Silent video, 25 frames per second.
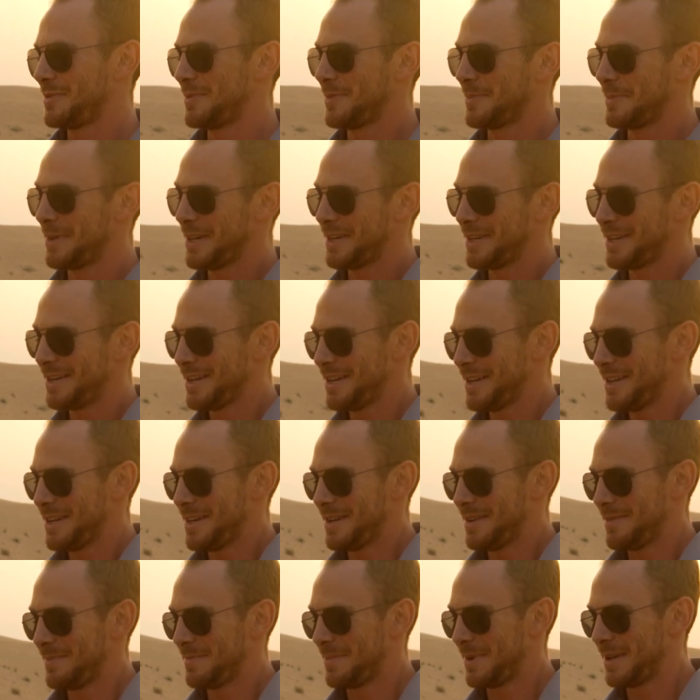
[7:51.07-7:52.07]
and
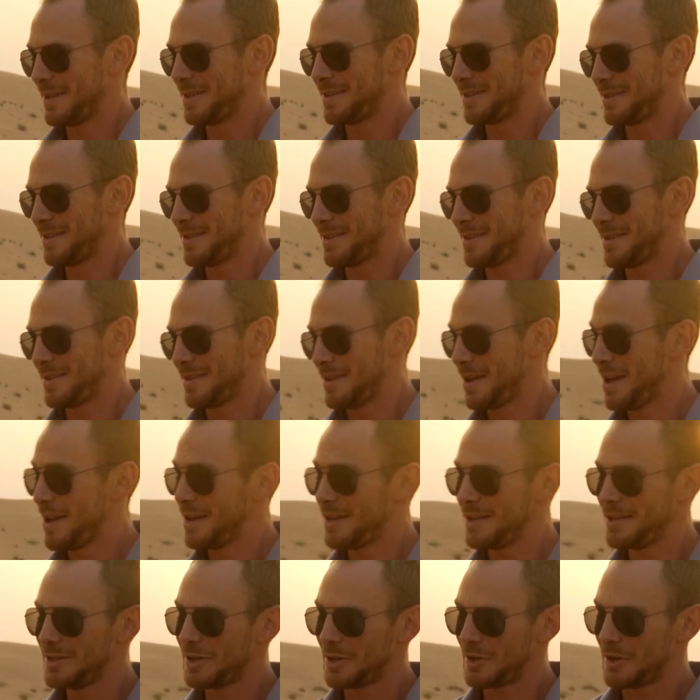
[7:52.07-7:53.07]
is passionate
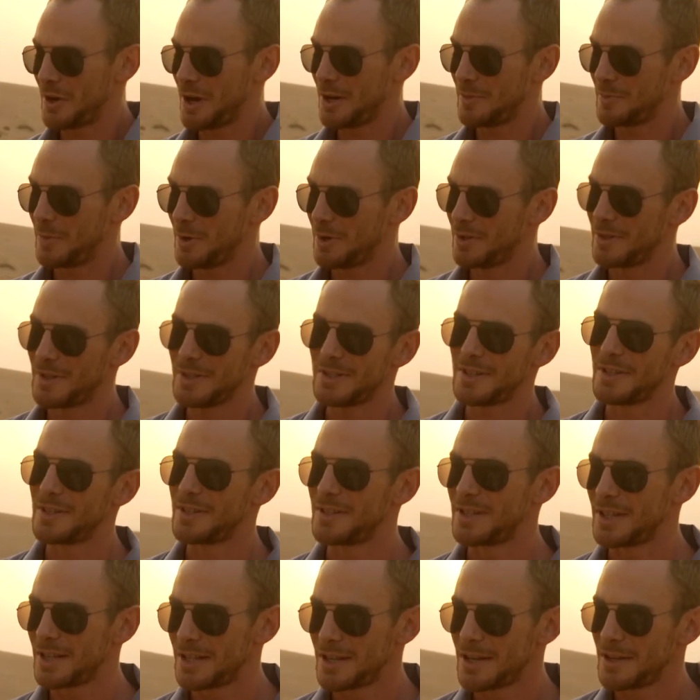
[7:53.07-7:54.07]
about these
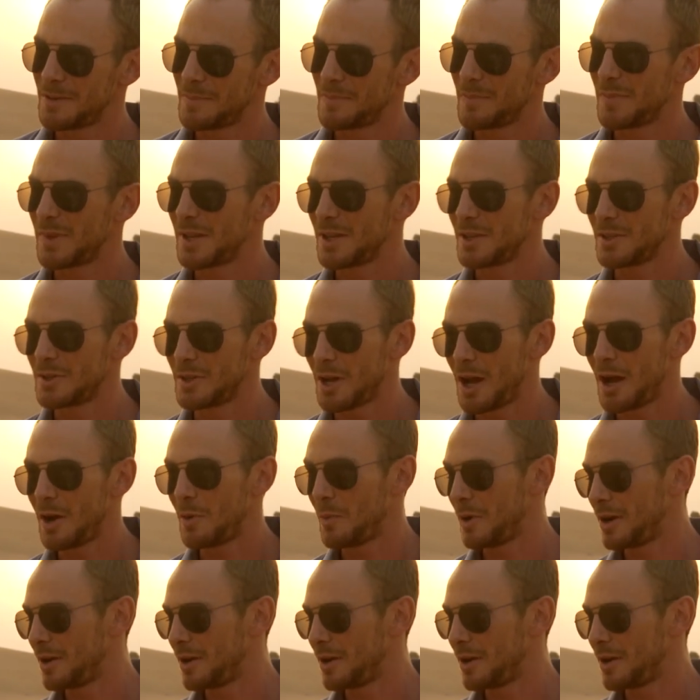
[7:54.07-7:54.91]
magnificent birds.